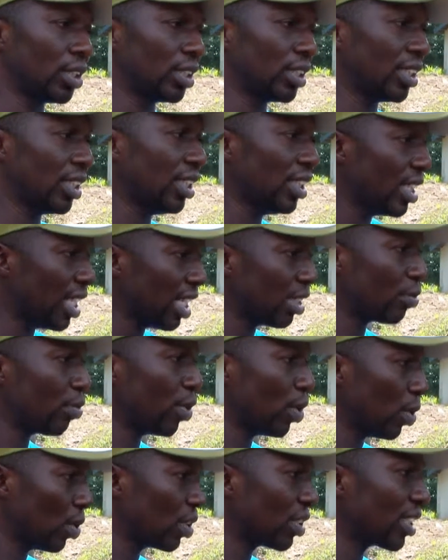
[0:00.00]
See, that is
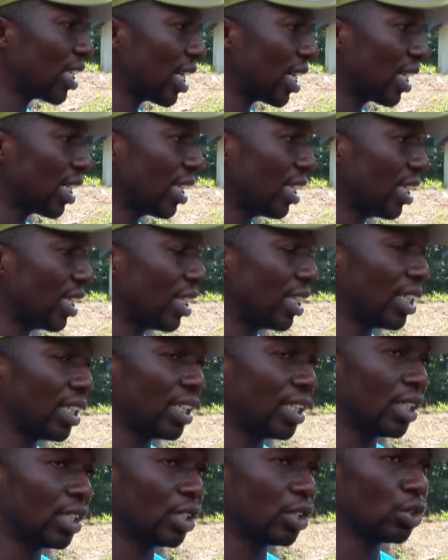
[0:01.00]
voluntarily.
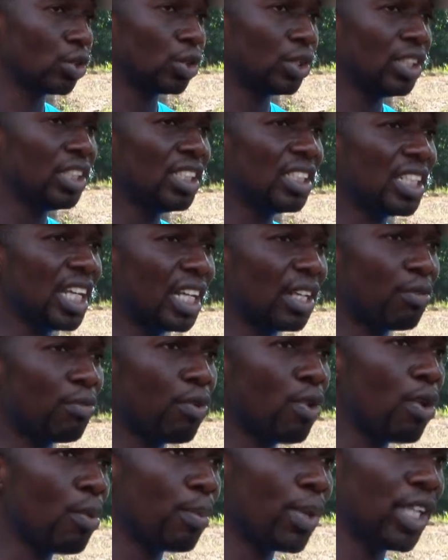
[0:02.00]
So these are the
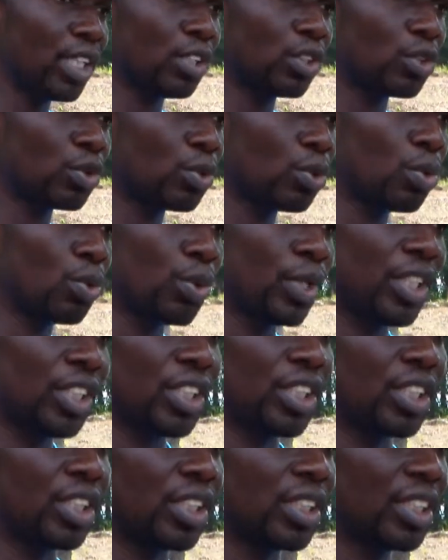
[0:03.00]
4 means through
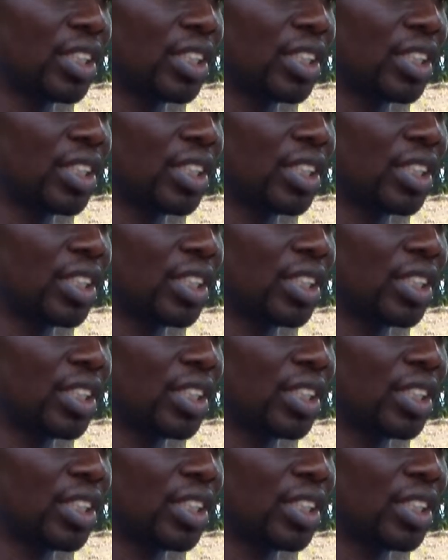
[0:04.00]
which